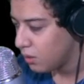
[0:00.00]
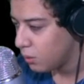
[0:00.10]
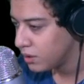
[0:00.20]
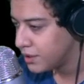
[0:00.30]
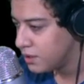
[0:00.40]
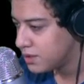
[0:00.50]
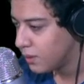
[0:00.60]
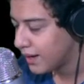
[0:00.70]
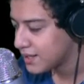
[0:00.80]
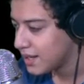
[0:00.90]
Well,
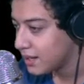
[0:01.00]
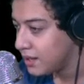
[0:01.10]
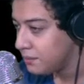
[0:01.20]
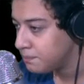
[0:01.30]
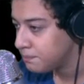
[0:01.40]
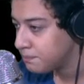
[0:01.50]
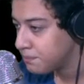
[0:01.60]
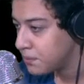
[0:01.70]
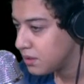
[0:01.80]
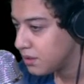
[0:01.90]
Yuzu Hanasaki,
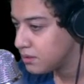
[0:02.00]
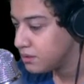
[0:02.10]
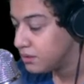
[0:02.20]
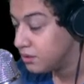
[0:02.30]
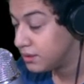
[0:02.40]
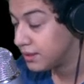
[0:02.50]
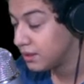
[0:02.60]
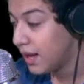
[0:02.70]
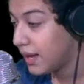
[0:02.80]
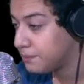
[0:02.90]
you did a
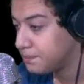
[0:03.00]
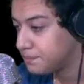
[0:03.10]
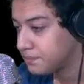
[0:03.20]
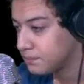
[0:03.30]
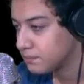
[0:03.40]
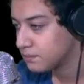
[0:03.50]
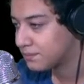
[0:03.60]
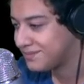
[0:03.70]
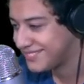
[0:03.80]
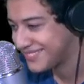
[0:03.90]
lot.
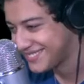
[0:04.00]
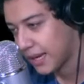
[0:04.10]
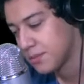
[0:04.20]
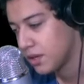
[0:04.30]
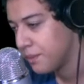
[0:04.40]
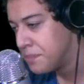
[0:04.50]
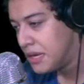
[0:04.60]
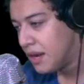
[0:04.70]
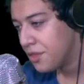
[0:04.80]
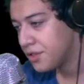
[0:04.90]
I'm sorry.
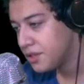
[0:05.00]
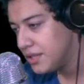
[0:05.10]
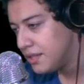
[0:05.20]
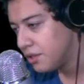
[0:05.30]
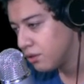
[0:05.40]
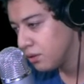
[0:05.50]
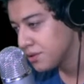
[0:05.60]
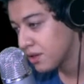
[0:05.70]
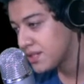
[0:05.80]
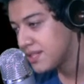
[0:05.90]
13-year-olds
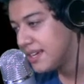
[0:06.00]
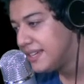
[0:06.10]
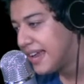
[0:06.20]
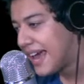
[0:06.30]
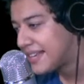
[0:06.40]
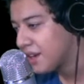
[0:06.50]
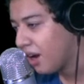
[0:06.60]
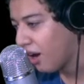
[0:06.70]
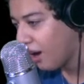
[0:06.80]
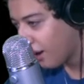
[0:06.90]
are seen as
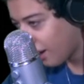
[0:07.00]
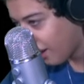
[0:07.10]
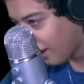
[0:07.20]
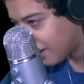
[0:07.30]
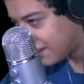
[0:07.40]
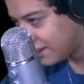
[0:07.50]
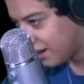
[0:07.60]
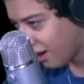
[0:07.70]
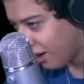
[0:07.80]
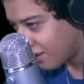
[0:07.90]

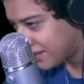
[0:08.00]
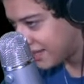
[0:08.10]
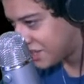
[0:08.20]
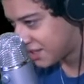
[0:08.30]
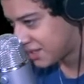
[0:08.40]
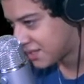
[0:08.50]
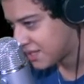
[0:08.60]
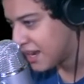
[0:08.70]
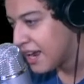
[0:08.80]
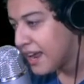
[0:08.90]

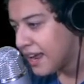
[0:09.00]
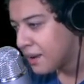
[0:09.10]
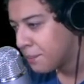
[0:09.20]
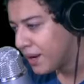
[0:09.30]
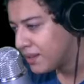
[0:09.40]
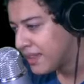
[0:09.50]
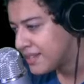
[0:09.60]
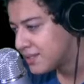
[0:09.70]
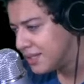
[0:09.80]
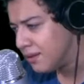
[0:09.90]
audacious, but
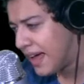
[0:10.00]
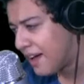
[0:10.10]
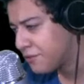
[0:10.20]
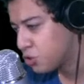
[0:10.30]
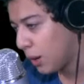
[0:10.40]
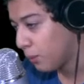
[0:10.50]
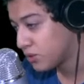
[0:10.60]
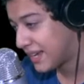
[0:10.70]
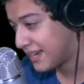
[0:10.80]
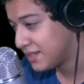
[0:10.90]
they still have
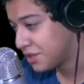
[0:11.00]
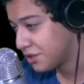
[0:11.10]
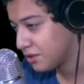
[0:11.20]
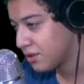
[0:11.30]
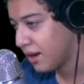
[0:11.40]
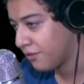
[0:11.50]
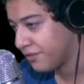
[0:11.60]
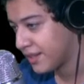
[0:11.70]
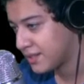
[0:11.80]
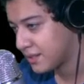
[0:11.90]
troubles and internal
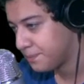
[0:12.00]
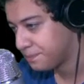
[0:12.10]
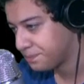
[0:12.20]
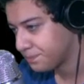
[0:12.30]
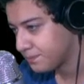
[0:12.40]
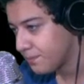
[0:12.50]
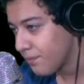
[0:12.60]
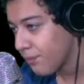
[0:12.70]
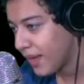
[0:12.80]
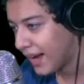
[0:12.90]
conflict.
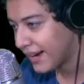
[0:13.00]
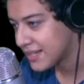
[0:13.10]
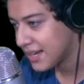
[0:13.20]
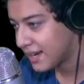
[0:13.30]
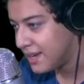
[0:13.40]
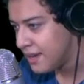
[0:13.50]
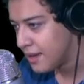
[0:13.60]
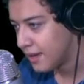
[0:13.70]
Hanasaki?